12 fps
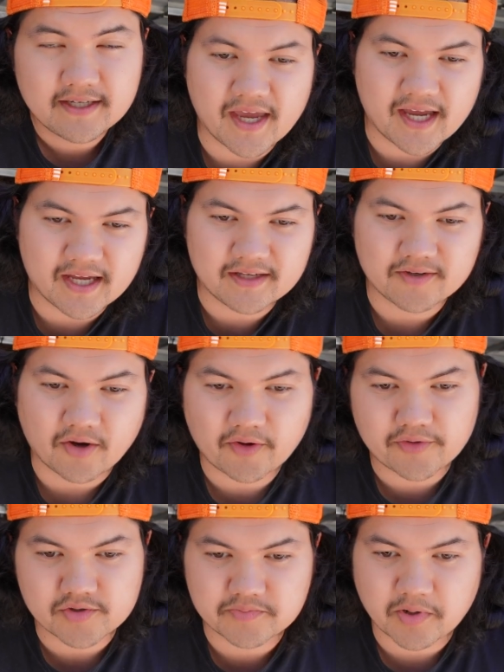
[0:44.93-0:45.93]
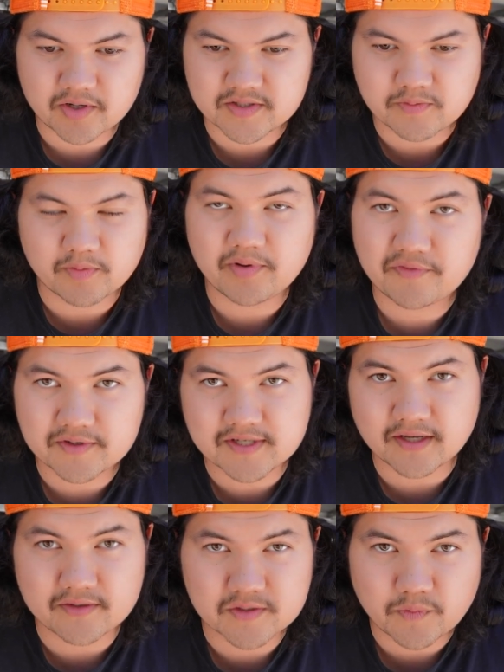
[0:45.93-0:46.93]
and all those parts will be for
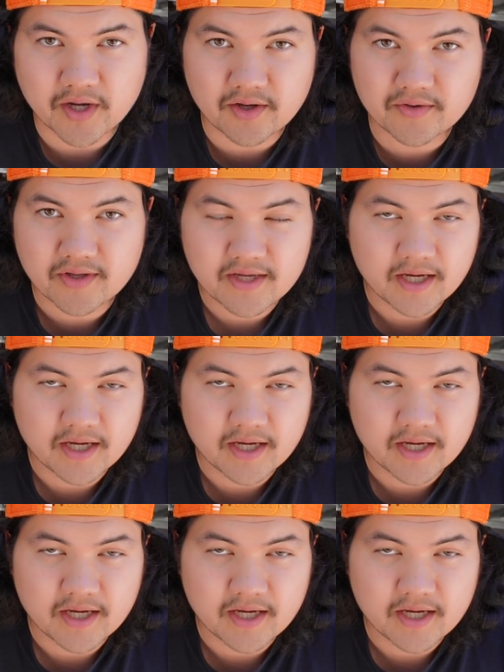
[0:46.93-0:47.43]
sale as well.